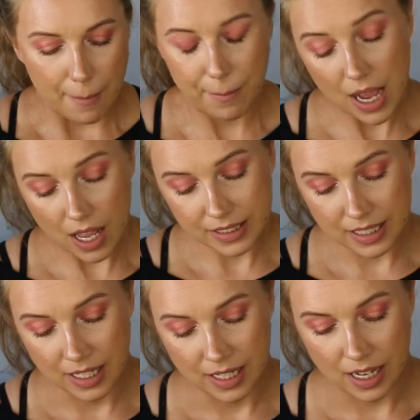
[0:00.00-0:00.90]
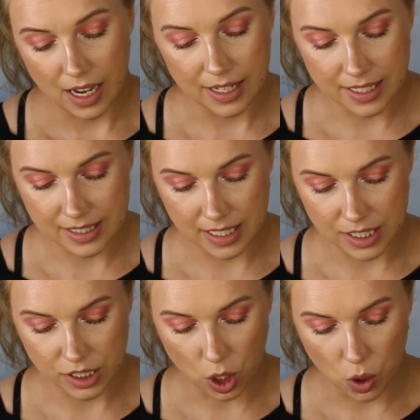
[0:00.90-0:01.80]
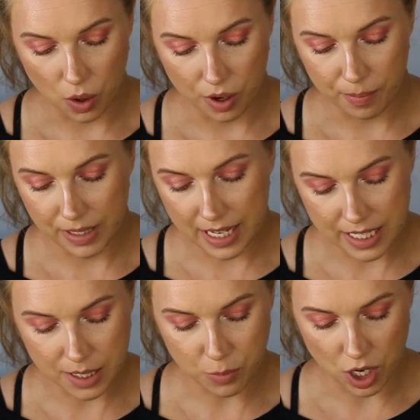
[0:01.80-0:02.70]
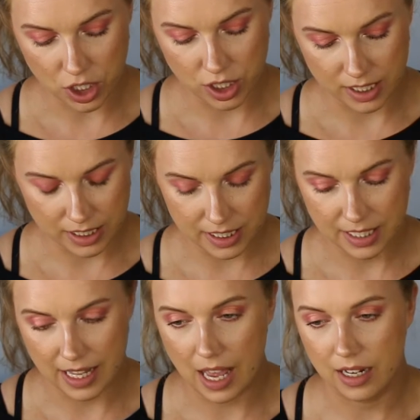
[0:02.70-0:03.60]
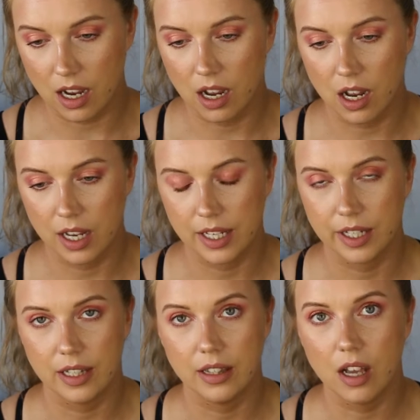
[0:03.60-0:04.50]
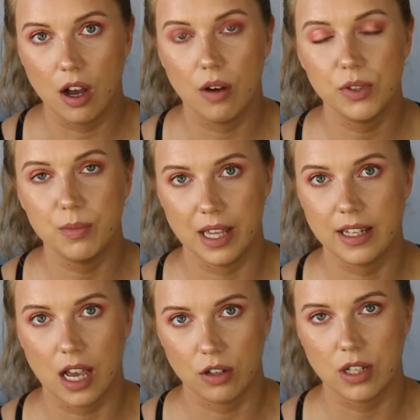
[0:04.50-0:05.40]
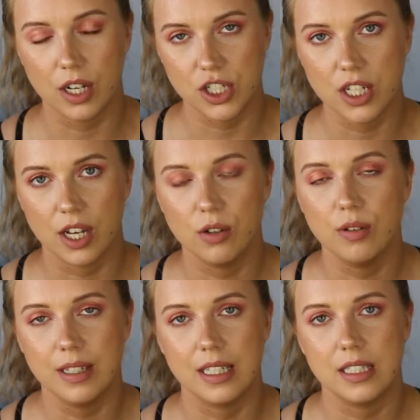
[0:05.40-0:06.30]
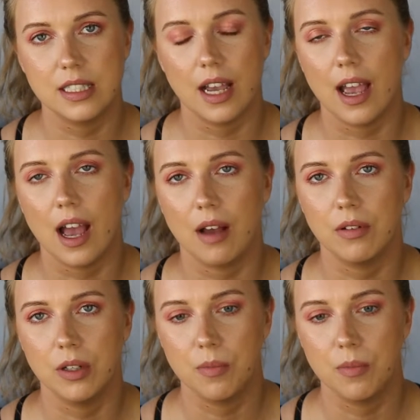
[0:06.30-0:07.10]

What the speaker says: But I can say so, blending brushes that I love to blend out eyeshadow is I have.